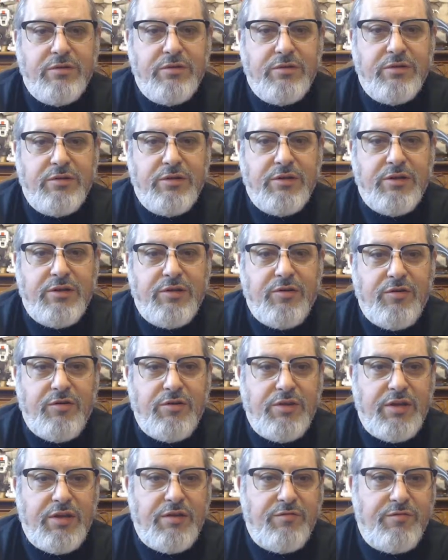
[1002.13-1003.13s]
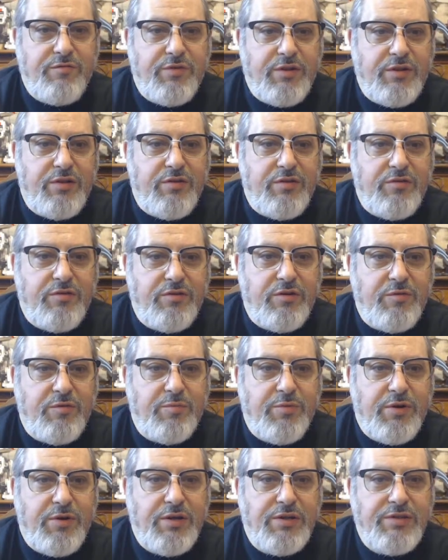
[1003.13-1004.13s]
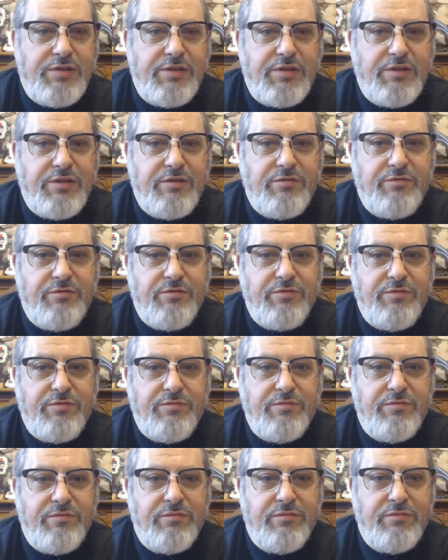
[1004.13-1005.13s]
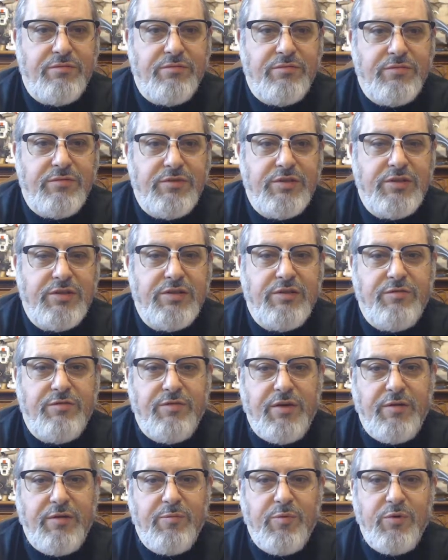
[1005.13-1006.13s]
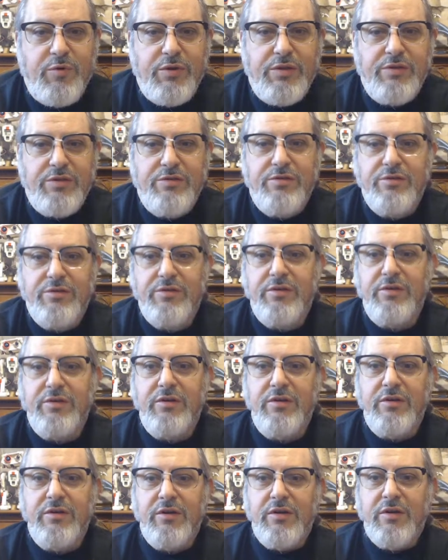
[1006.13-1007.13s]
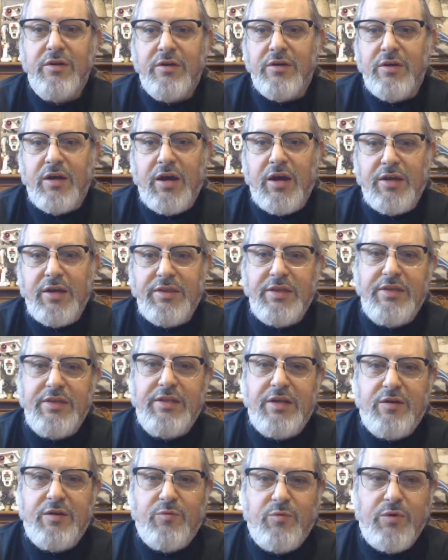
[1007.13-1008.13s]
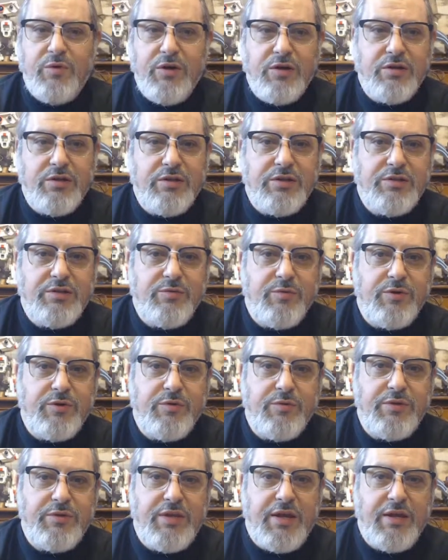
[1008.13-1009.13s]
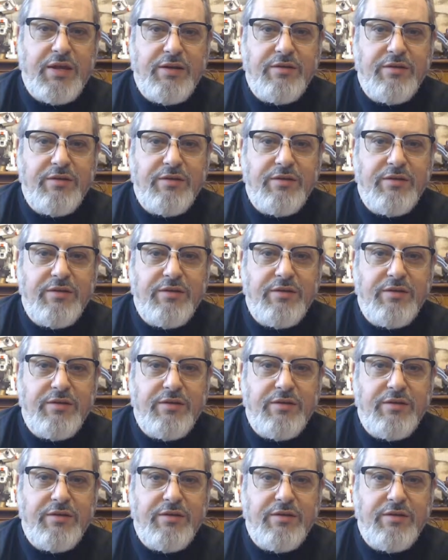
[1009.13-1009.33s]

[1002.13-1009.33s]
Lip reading: and all that for the low price of 65 points. I think that'll work. Let's work with that.